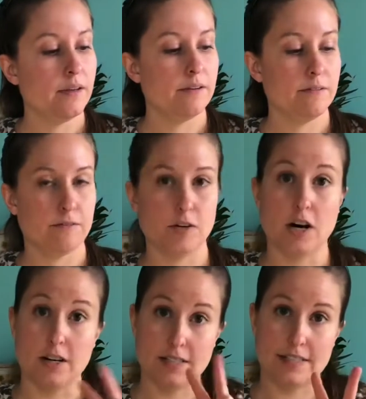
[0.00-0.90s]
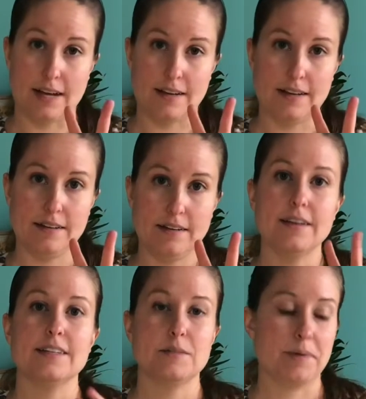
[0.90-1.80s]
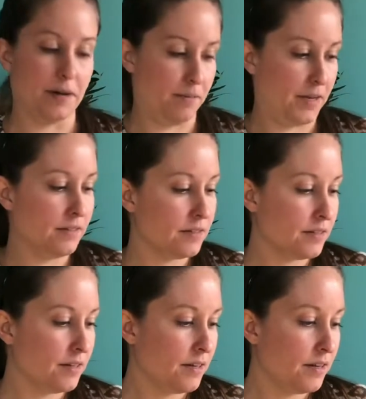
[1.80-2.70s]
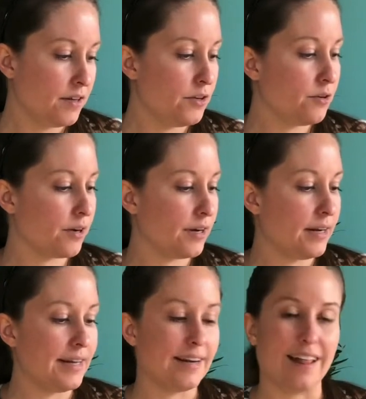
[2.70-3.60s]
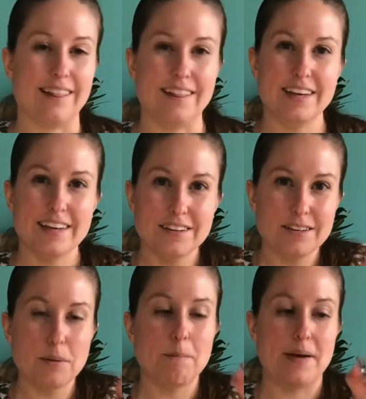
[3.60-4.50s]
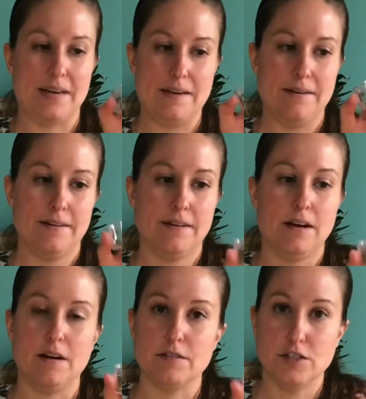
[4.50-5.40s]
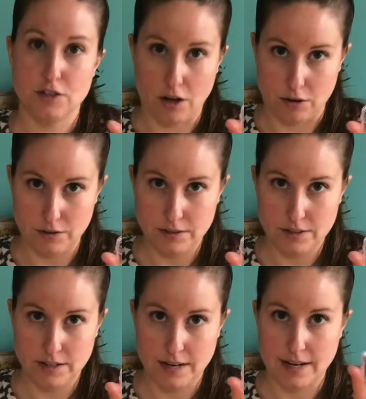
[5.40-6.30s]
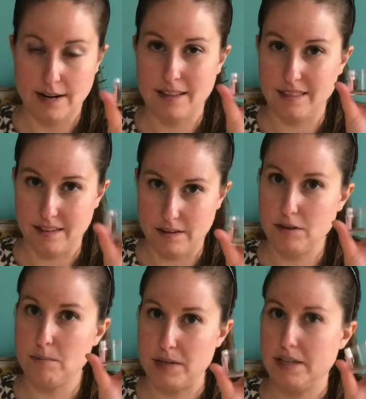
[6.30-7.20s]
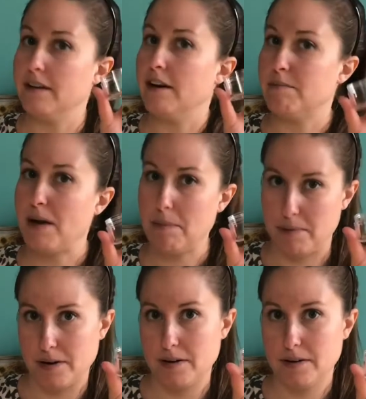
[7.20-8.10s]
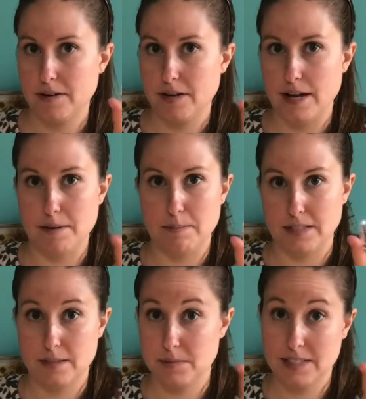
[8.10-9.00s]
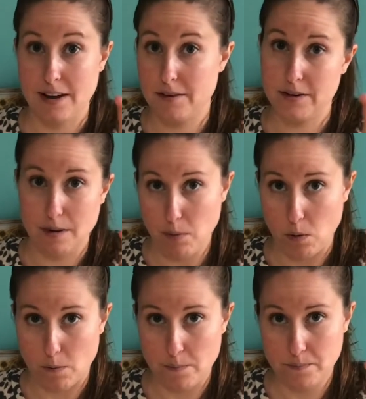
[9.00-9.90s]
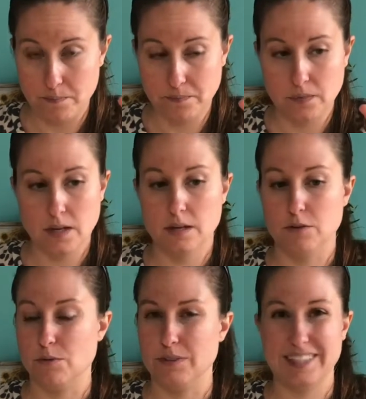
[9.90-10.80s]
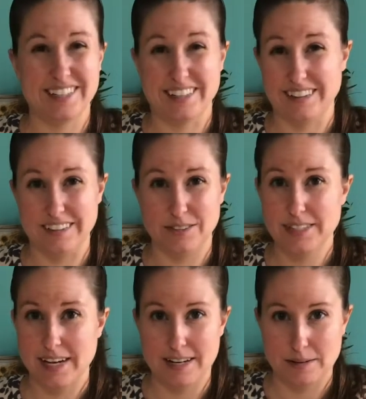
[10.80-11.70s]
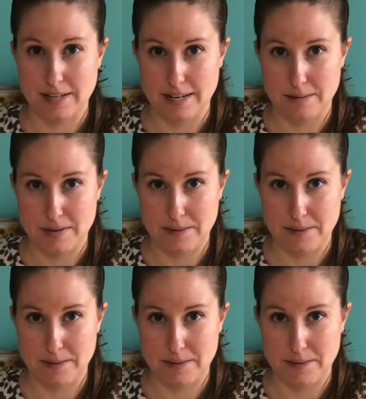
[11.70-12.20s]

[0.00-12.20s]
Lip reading: For our second experiment, you're gonna need a little bit of salt and a little bit of pepper and mix them together in a bowl. You only need a little tiny bit.